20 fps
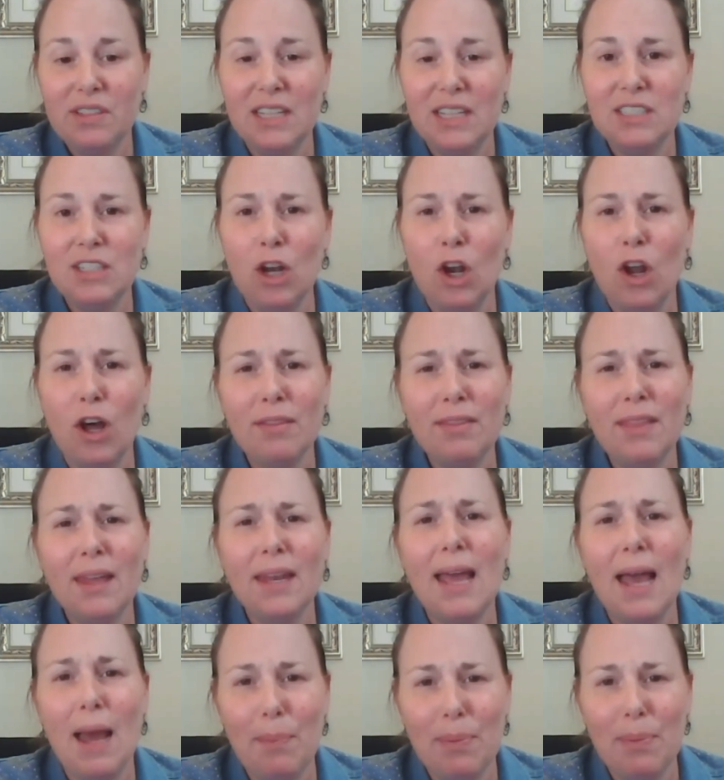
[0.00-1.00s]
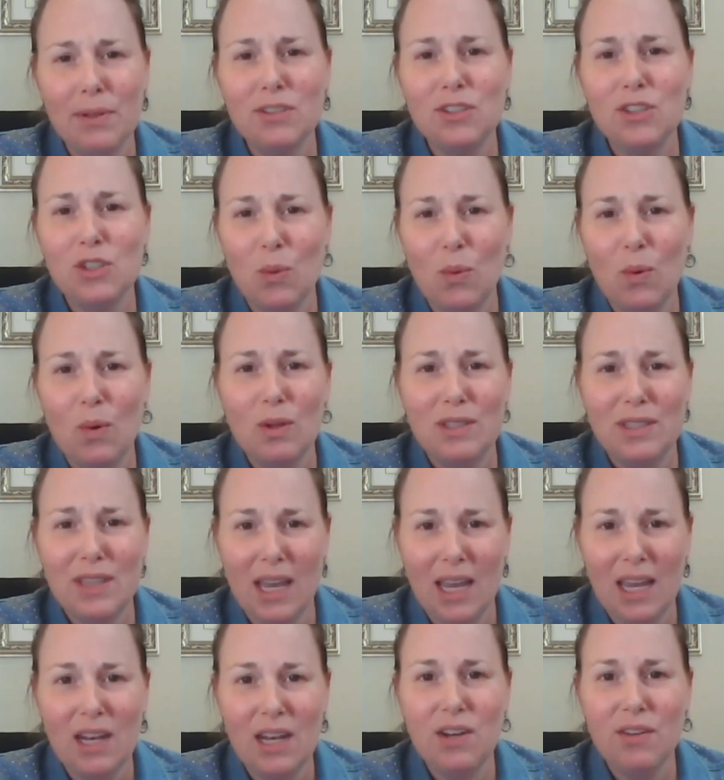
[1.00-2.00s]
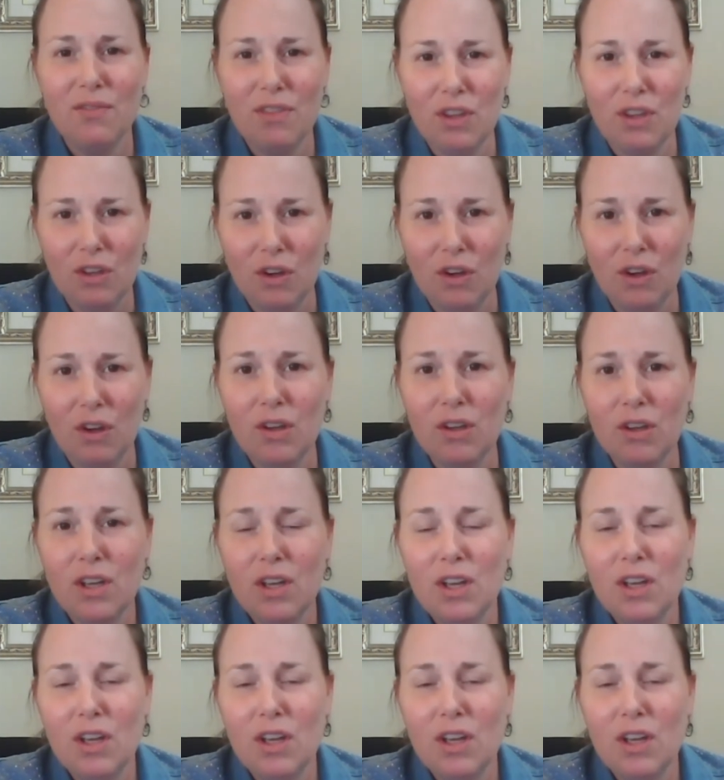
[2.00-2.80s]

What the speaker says: There's a lot that happens towards the end of the year.